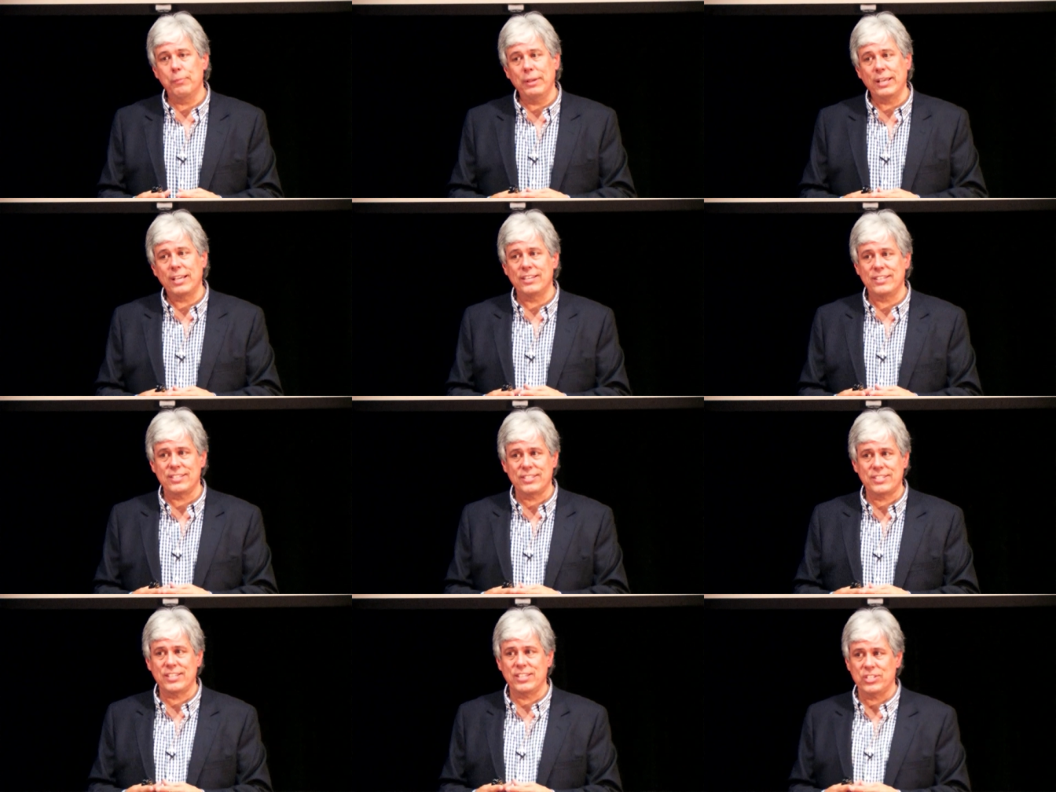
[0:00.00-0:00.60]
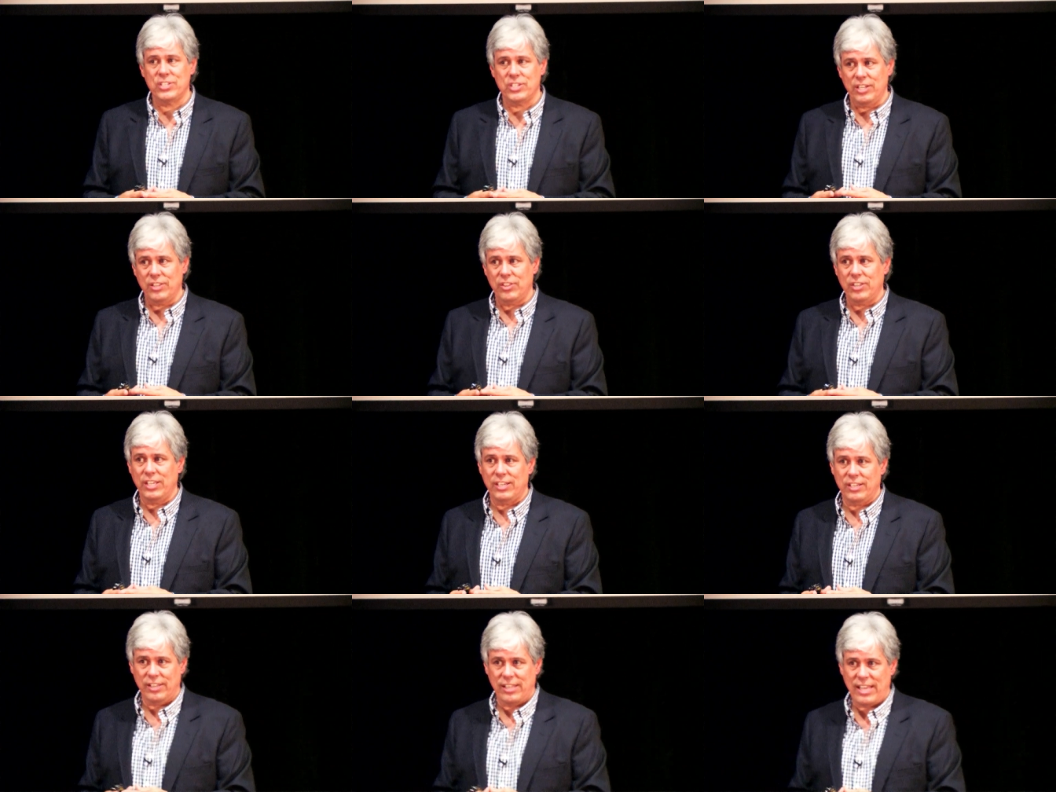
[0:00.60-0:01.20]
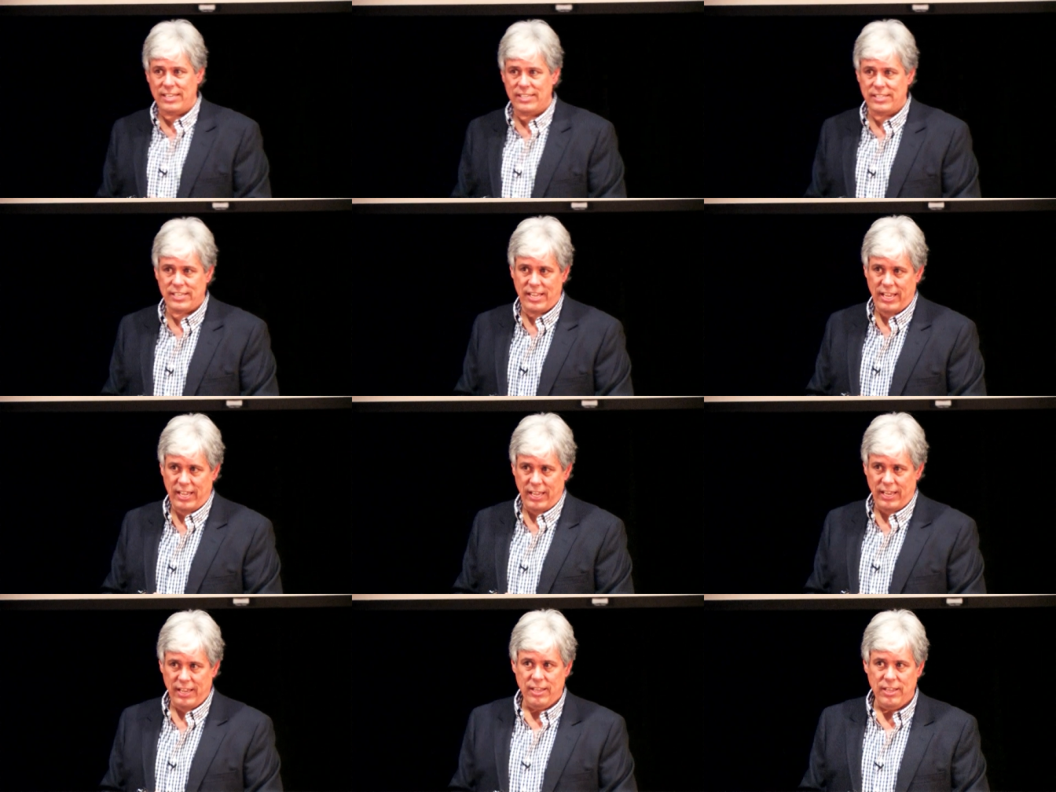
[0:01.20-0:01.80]
make a decision at the end of that
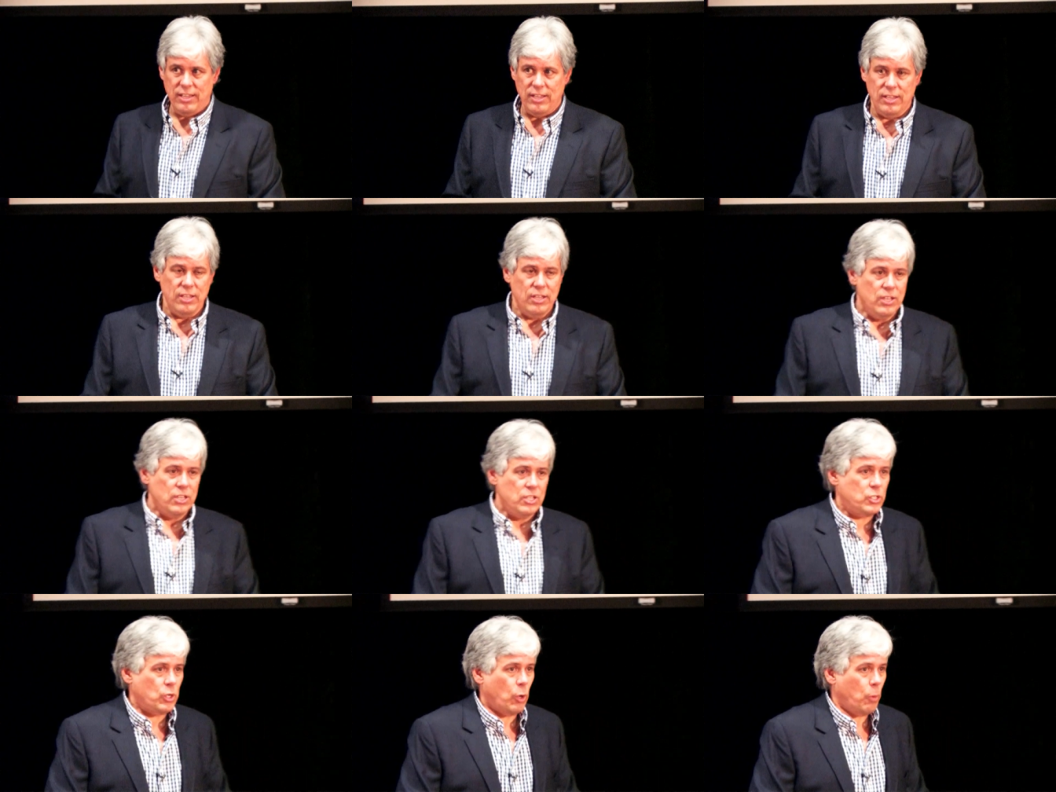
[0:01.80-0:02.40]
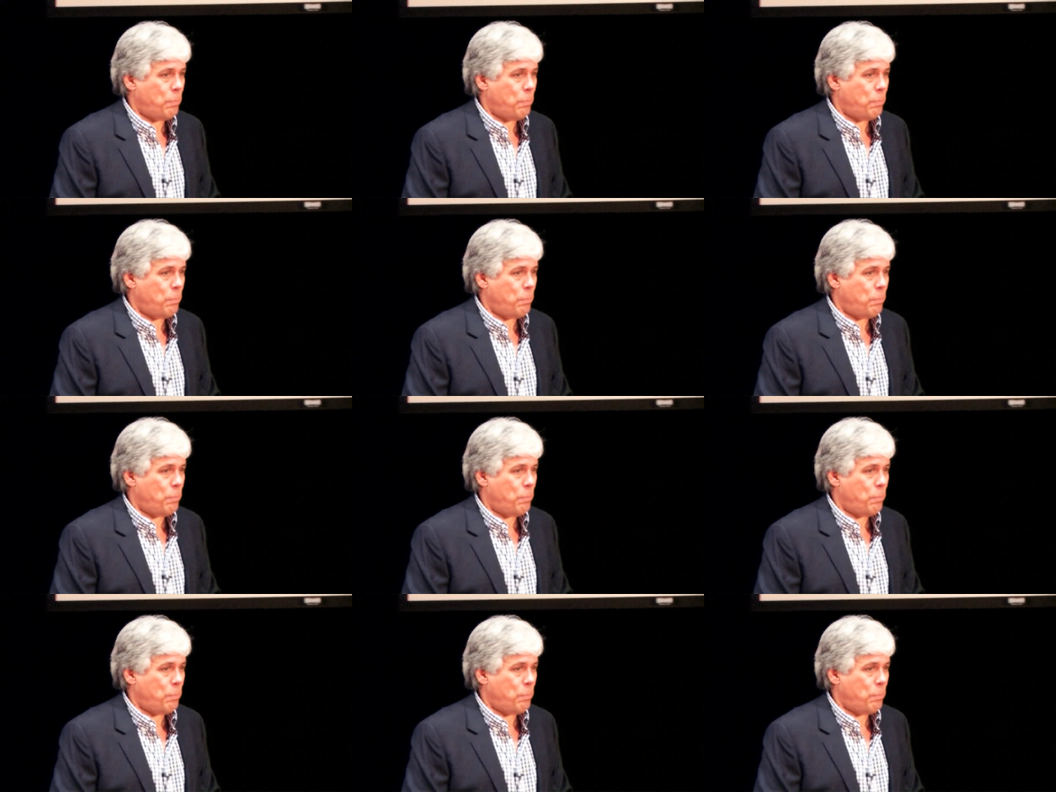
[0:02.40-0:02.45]
day. So